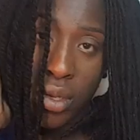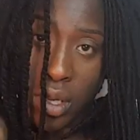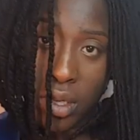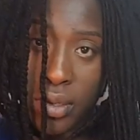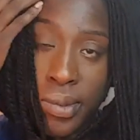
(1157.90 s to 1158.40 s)

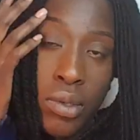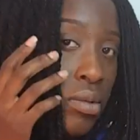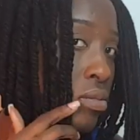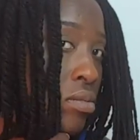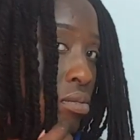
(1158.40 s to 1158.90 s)
bob,
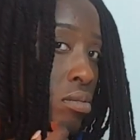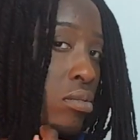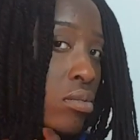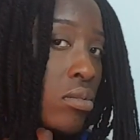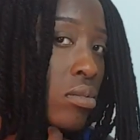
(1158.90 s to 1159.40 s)
it took
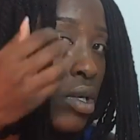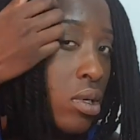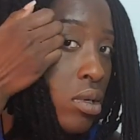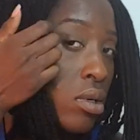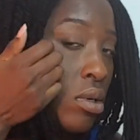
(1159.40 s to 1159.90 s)
me quite a
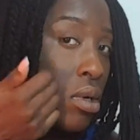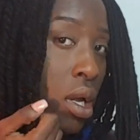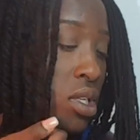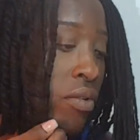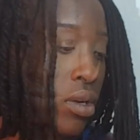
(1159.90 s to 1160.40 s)
while. It
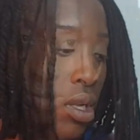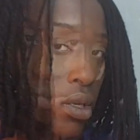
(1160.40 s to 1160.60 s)
actually took me